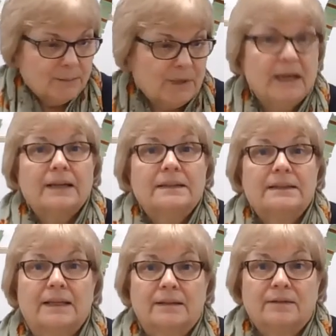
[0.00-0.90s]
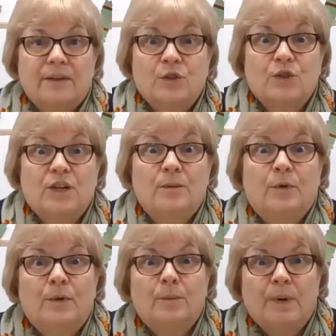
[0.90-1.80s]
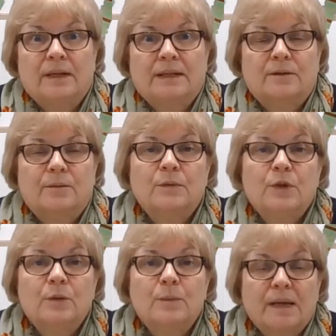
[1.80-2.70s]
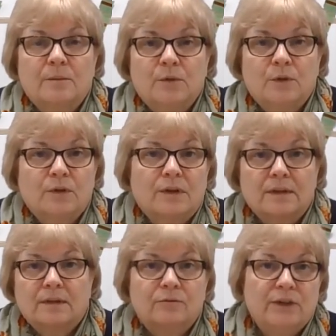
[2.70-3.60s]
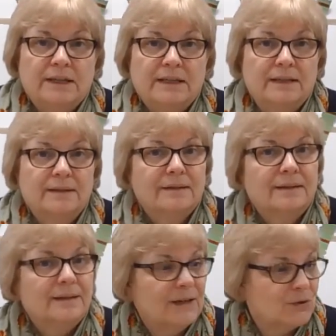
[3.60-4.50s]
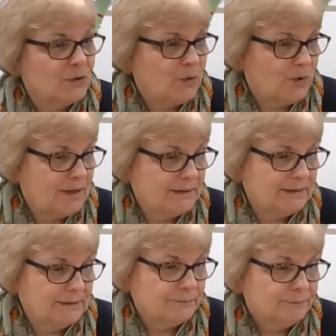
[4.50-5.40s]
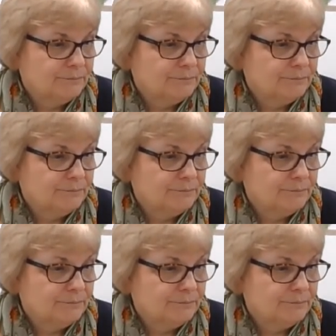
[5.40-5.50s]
But like I said, far cheaper than buying them. You could make them look really luxurious.